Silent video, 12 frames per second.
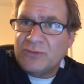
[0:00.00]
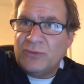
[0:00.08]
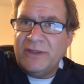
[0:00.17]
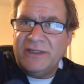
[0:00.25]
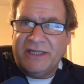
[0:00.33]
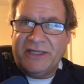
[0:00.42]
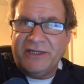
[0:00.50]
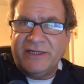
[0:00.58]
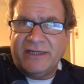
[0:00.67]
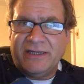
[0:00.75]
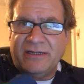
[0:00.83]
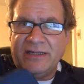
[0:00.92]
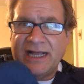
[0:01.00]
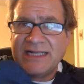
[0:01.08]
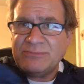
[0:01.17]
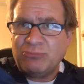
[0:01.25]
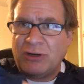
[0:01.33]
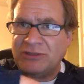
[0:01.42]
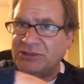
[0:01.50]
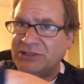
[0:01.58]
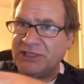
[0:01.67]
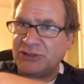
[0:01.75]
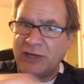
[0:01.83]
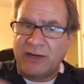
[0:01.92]
really good. The last pretzels
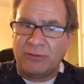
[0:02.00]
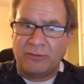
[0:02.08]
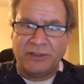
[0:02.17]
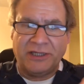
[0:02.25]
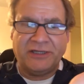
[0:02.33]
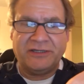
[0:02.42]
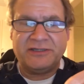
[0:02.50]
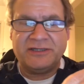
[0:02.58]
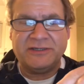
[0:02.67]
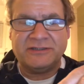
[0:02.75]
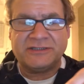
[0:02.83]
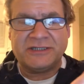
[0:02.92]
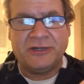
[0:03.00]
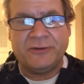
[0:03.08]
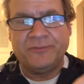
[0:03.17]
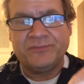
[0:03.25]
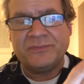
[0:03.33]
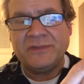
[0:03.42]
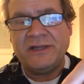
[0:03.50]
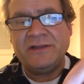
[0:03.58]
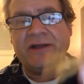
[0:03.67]
I tried were really good too. So here they